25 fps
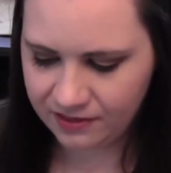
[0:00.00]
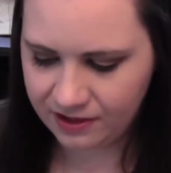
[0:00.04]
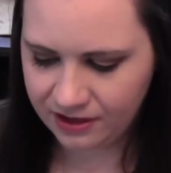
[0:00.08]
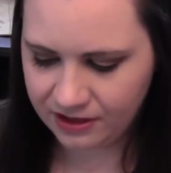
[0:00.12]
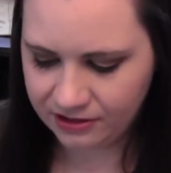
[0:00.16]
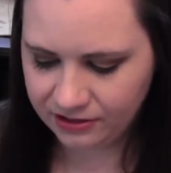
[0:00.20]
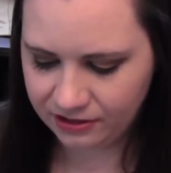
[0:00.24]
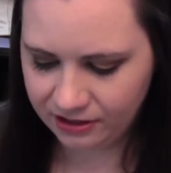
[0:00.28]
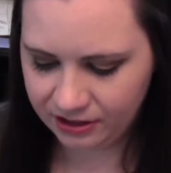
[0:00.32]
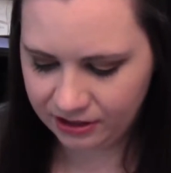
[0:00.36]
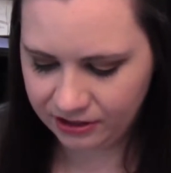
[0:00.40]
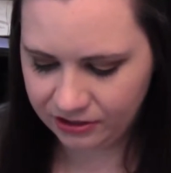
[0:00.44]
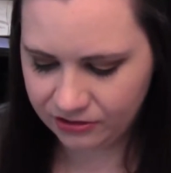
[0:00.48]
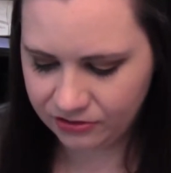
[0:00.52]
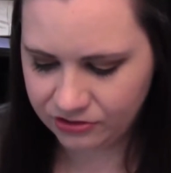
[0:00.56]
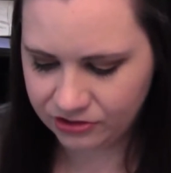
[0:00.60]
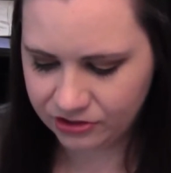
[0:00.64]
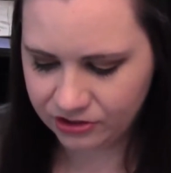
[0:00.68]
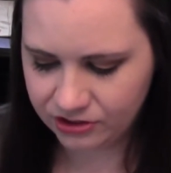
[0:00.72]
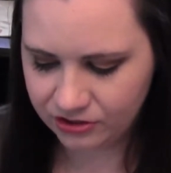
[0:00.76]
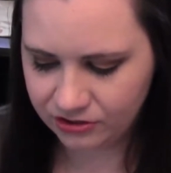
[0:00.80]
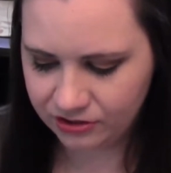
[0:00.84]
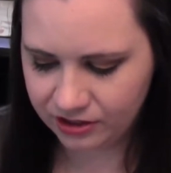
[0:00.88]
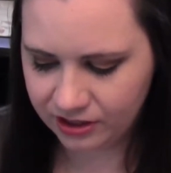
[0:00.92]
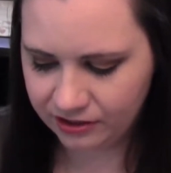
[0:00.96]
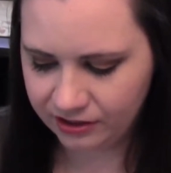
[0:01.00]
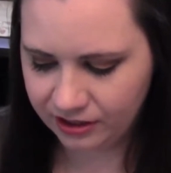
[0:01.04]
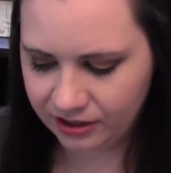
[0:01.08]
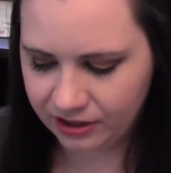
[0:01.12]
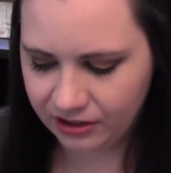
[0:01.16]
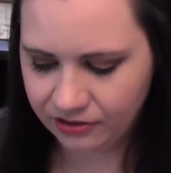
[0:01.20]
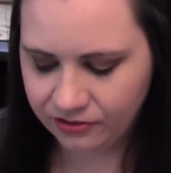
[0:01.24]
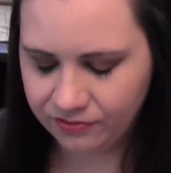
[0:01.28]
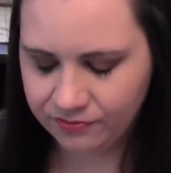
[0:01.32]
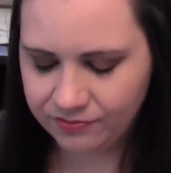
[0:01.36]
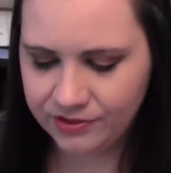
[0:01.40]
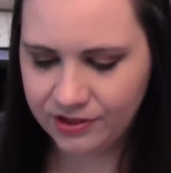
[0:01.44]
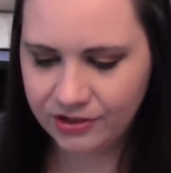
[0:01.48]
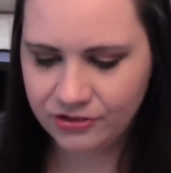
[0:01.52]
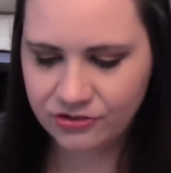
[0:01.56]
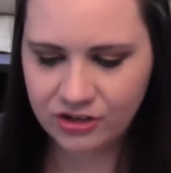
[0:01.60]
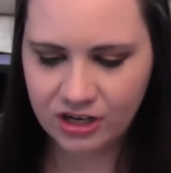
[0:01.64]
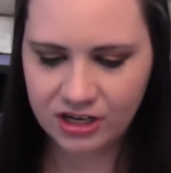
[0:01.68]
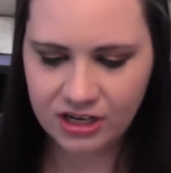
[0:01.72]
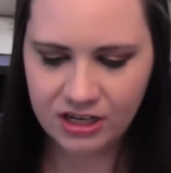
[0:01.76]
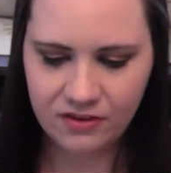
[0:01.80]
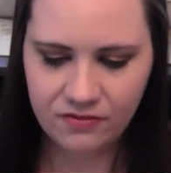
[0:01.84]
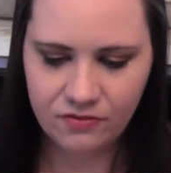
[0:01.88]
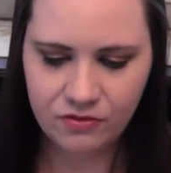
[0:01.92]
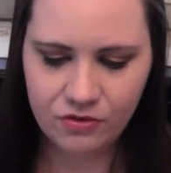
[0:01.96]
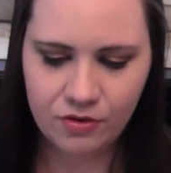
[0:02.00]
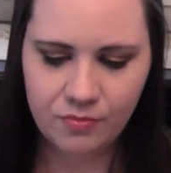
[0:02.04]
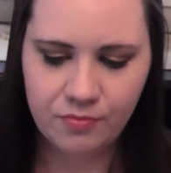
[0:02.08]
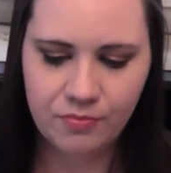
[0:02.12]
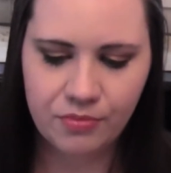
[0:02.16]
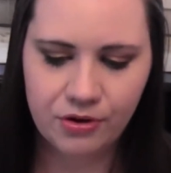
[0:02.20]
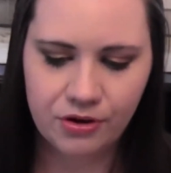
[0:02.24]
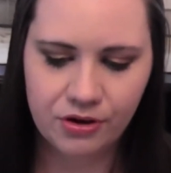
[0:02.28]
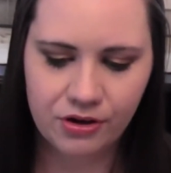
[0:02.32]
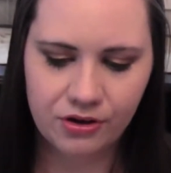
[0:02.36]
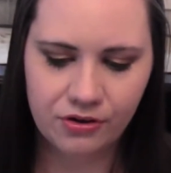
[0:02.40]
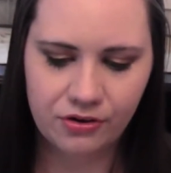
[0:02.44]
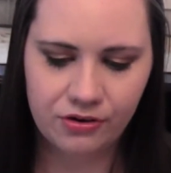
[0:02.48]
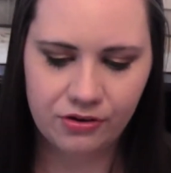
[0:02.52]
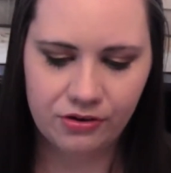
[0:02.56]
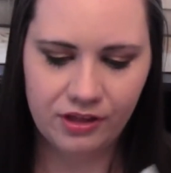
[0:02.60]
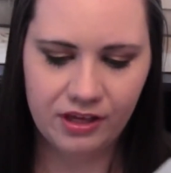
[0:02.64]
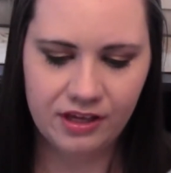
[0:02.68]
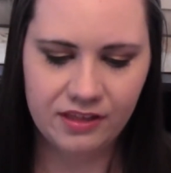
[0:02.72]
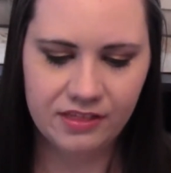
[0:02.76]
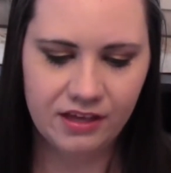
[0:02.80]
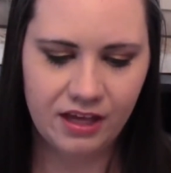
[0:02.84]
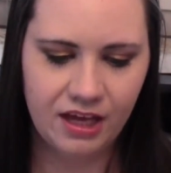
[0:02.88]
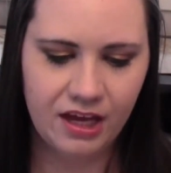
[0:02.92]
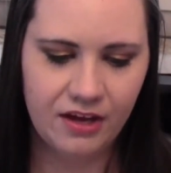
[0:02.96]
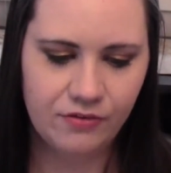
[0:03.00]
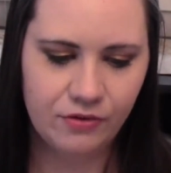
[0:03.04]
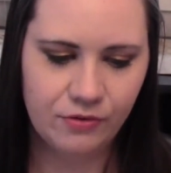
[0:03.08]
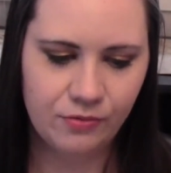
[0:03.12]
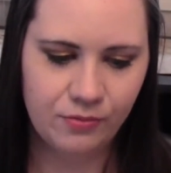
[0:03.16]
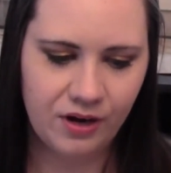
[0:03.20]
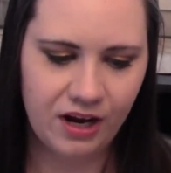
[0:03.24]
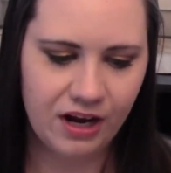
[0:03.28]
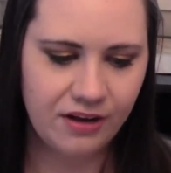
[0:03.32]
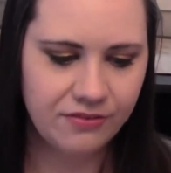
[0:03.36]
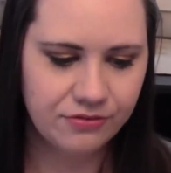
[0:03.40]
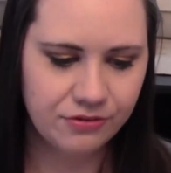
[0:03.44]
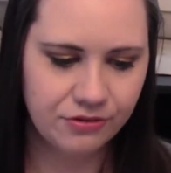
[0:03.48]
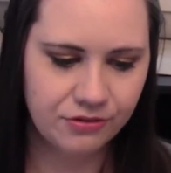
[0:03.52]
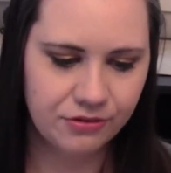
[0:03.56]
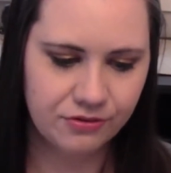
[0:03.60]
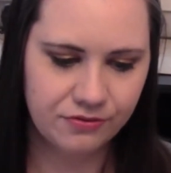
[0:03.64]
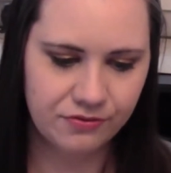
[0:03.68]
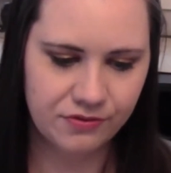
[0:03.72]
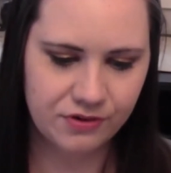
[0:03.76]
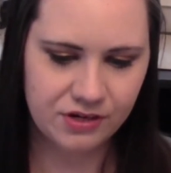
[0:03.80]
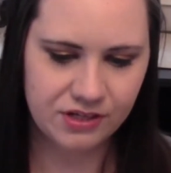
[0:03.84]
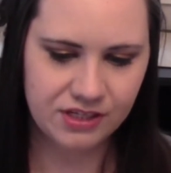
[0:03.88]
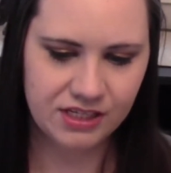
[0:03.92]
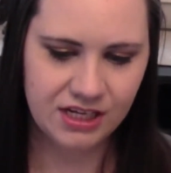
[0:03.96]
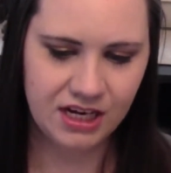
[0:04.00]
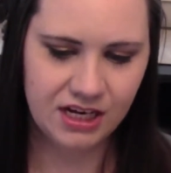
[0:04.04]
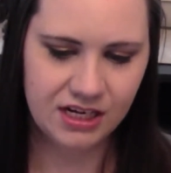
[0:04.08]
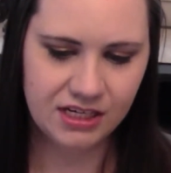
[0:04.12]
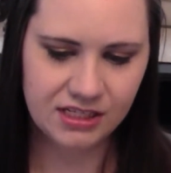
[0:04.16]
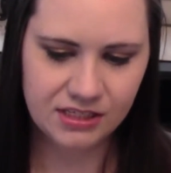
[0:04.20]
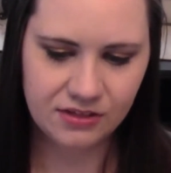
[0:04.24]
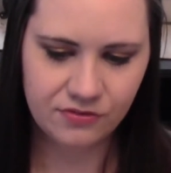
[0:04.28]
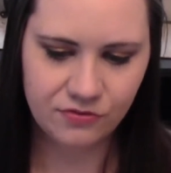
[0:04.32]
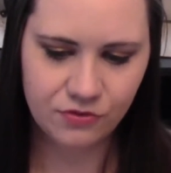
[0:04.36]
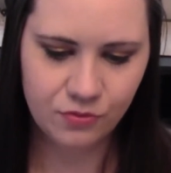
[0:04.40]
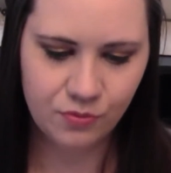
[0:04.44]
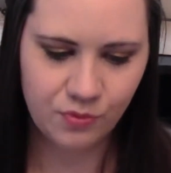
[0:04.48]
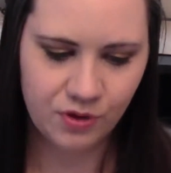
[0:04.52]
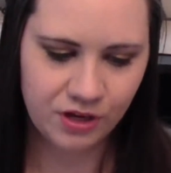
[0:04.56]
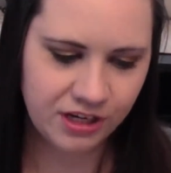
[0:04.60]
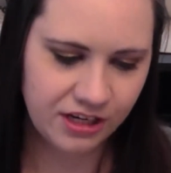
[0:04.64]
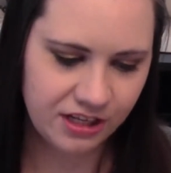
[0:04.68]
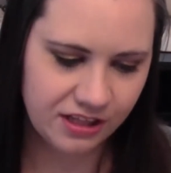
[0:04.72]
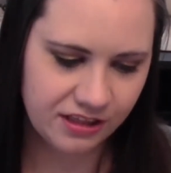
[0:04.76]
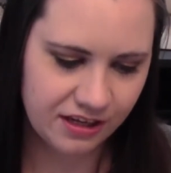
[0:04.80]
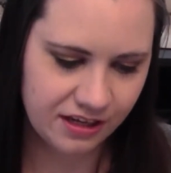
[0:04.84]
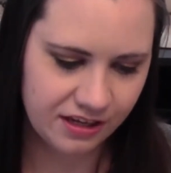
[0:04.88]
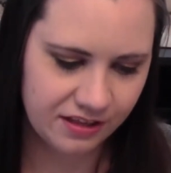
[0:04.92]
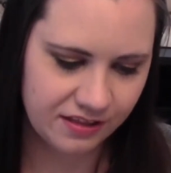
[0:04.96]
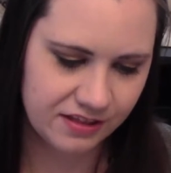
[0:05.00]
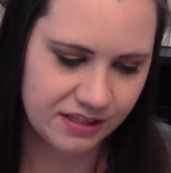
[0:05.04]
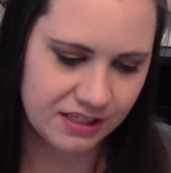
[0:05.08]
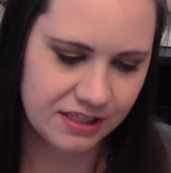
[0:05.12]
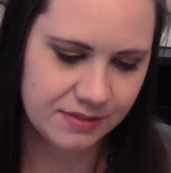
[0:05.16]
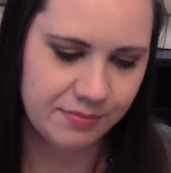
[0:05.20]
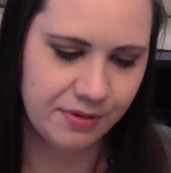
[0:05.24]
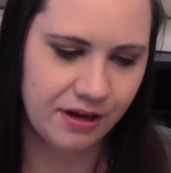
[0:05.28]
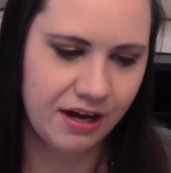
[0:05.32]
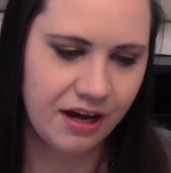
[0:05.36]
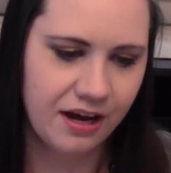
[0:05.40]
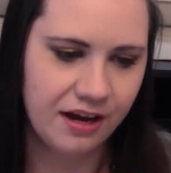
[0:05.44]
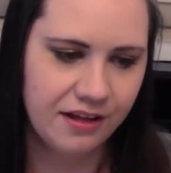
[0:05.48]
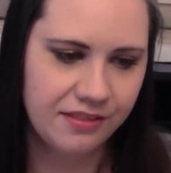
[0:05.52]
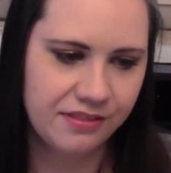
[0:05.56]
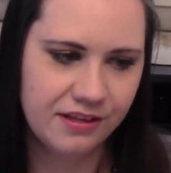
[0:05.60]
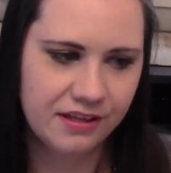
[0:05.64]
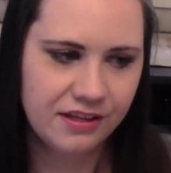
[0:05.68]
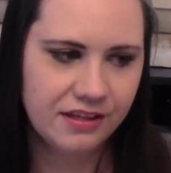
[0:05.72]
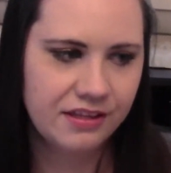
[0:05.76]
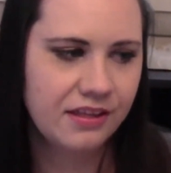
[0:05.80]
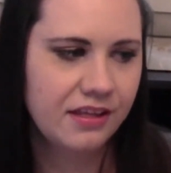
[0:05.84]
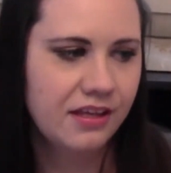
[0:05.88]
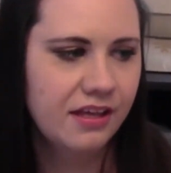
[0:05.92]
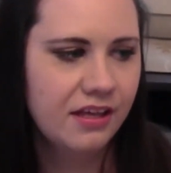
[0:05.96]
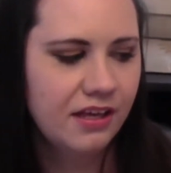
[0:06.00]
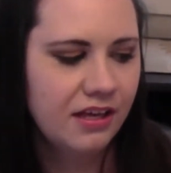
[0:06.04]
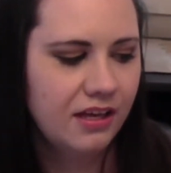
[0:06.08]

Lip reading: And then like usually you'll get like they'll try to give you a book, or like they'll have a raffle the first day to see if you win anything in the spa, and like